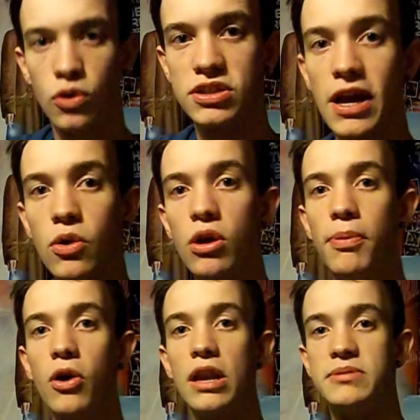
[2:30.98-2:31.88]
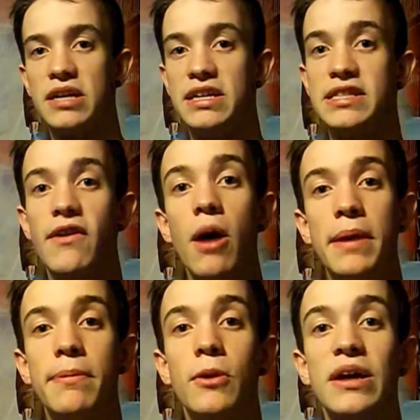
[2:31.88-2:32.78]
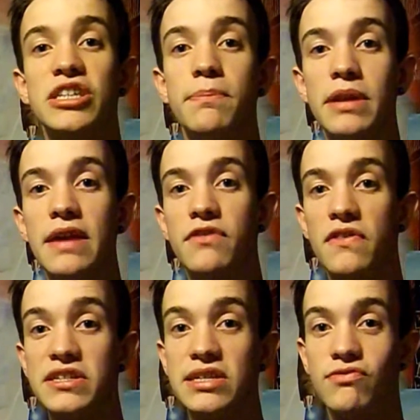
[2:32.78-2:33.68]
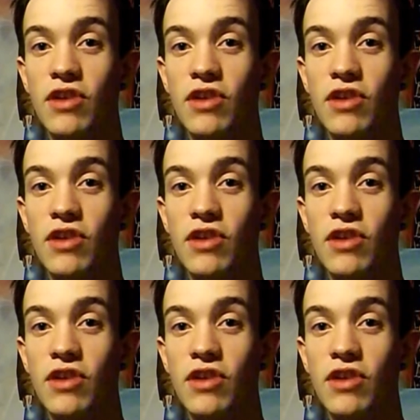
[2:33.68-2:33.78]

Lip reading: of course, like all apocalypse ideas, there are people who actually believe that this is